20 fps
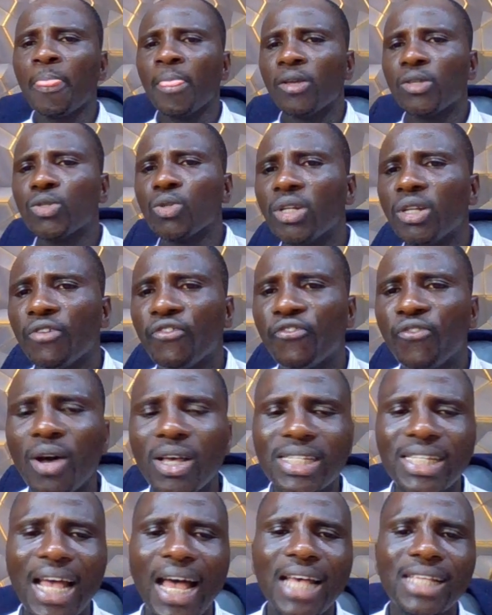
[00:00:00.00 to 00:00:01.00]
So the
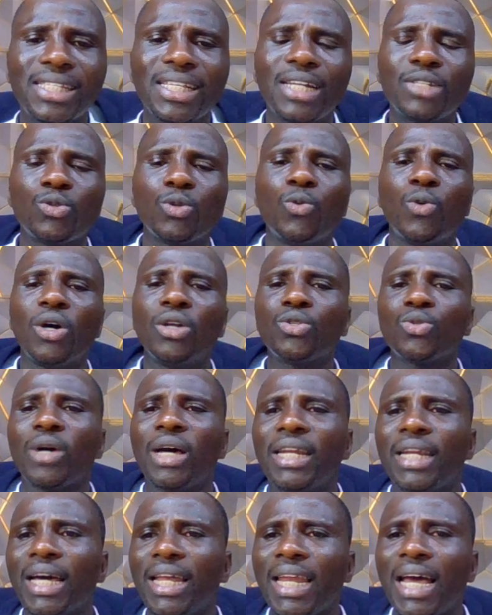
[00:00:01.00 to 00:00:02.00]
first asset we want to
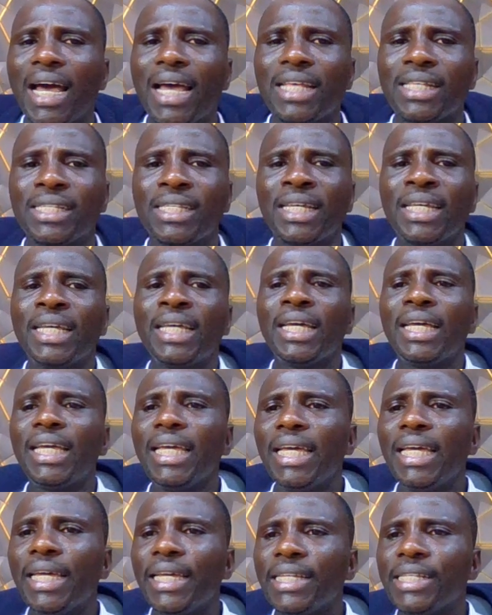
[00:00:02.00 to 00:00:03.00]
analyze
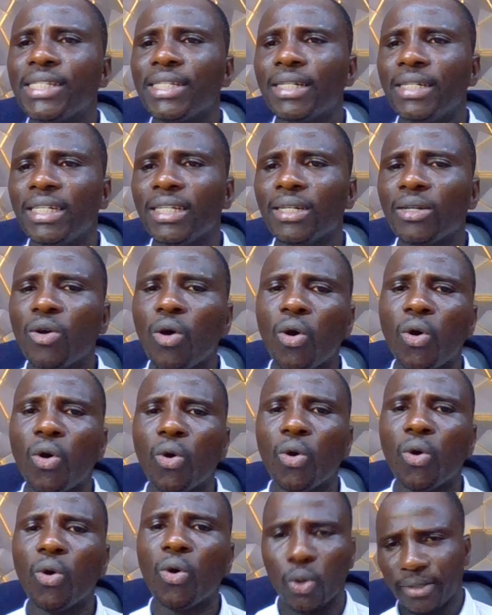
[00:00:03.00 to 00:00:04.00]
is the
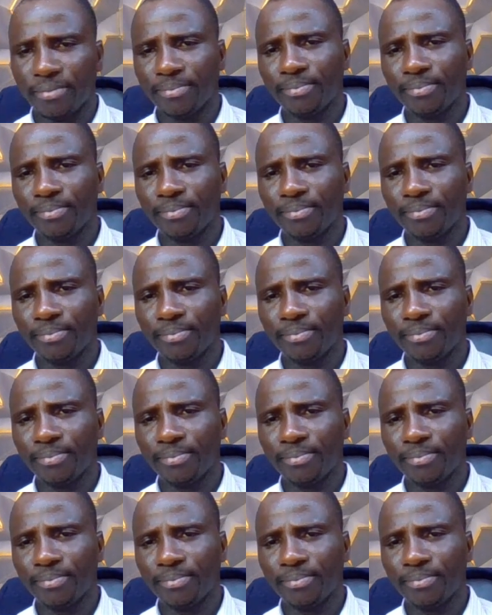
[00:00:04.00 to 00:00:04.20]
gold.